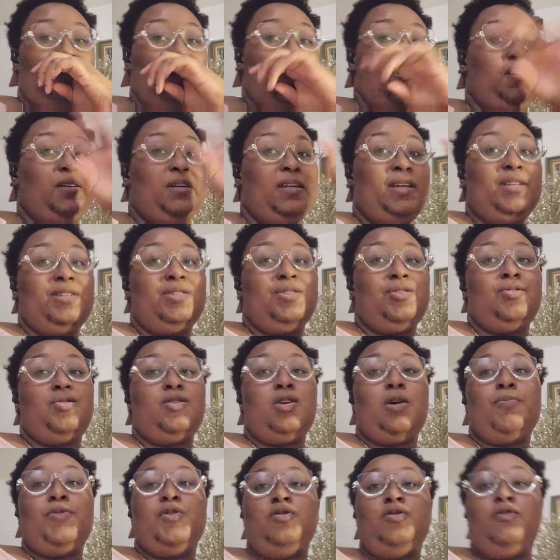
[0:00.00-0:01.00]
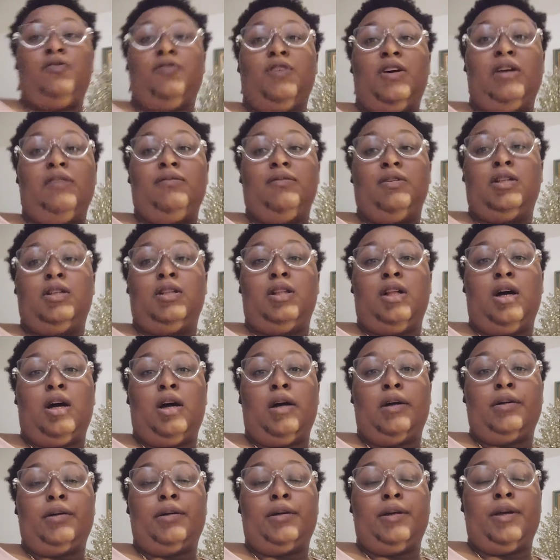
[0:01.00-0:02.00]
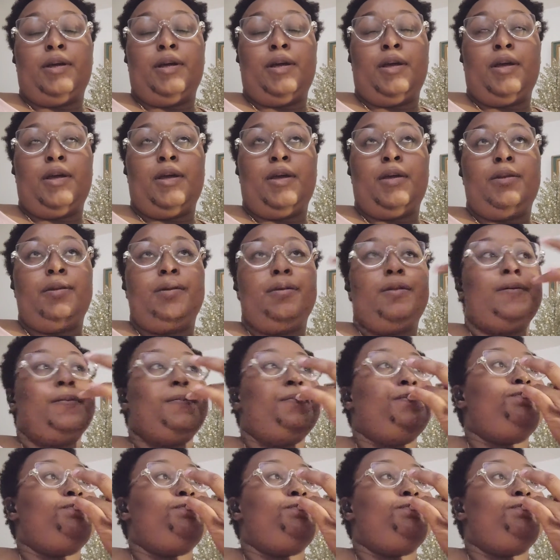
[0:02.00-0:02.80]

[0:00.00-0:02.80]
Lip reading: Okay, so it's almost 5 o'clock, and